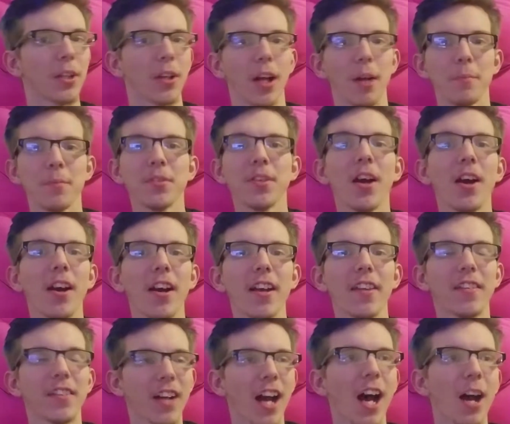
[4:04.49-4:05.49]
I'm sorry, they're
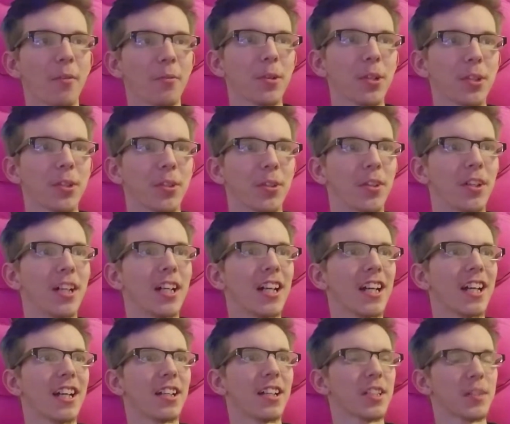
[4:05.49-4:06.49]
not real.
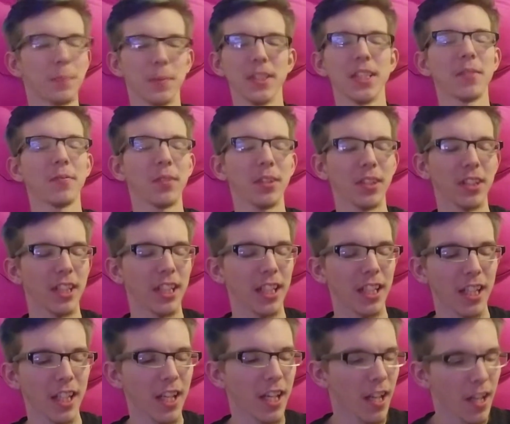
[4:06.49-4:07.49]
Specifically,
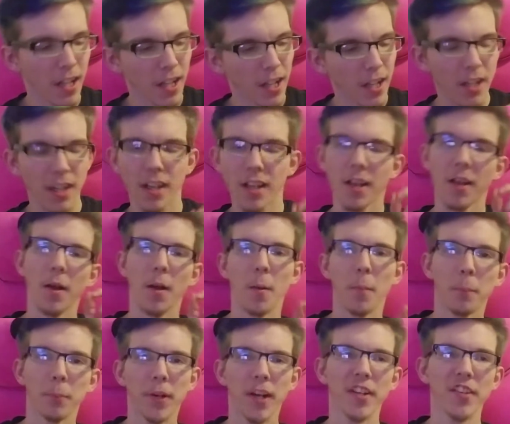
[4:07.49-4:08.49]

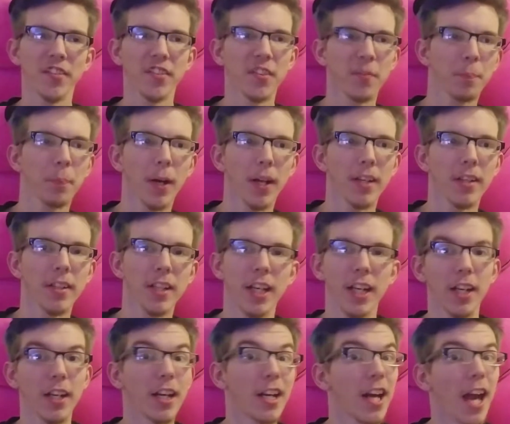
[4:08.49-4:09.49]
press this button
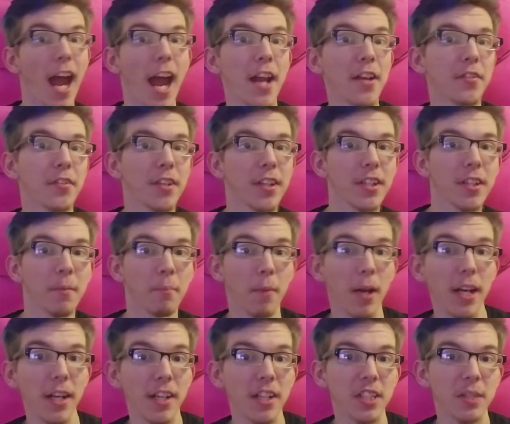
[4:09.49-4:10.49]
here, enter it into
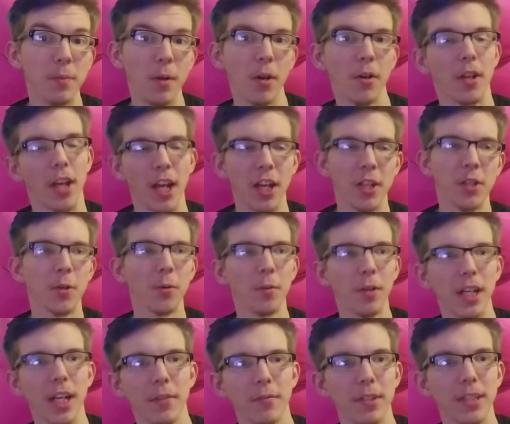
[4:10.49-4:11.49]
maintenance mode, and you'll win
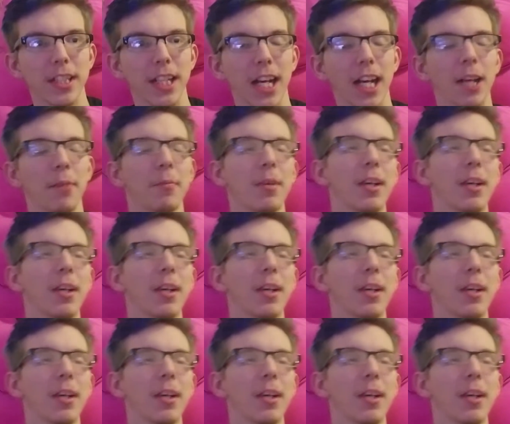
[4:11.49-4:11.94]
every time.